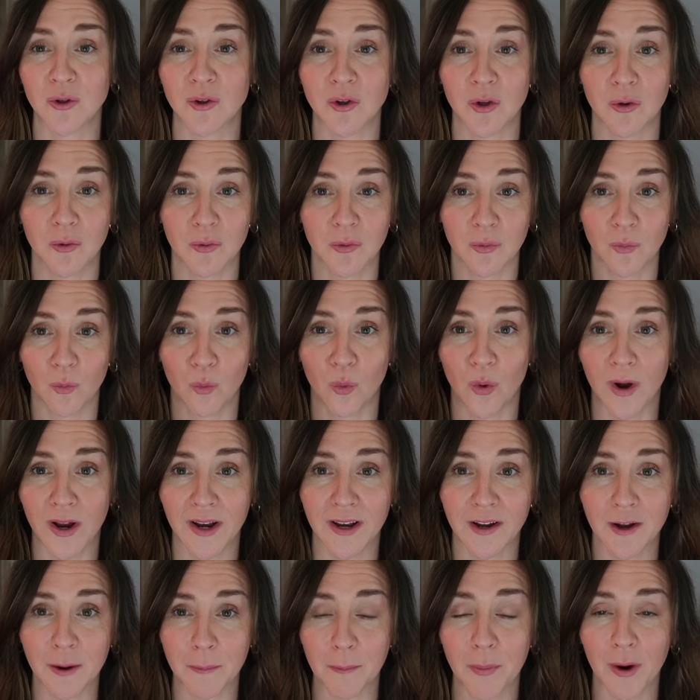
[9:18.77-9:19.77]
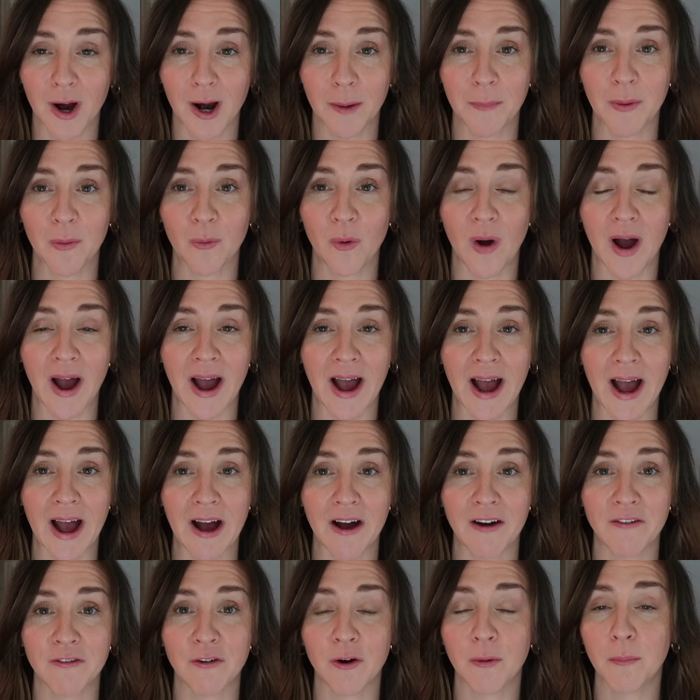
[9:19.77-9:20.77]
So one compartment will
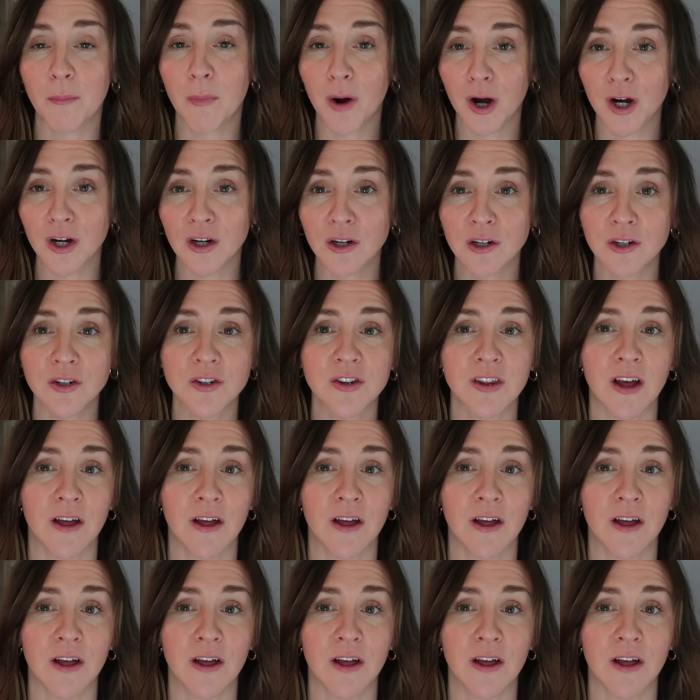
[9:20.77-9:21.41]
have markers,